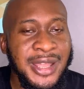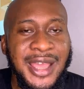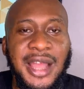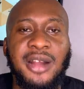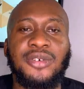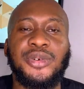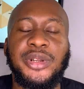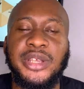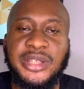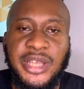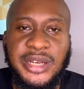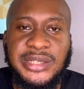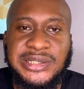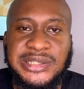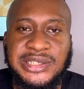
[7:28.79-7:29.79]
and
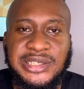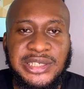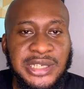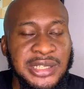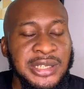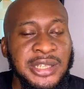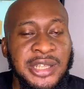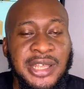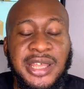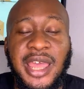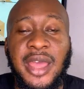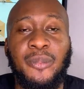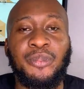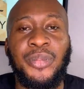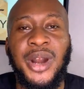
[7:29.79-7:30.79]
created a scene,
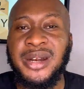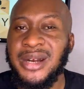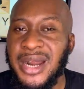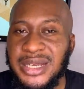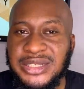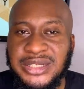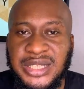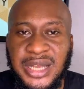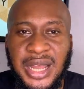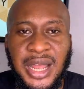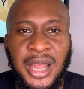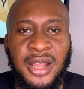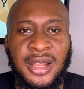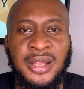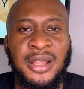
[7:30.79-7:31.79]
embarrassed
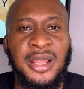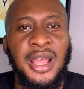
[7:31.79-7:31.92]
her,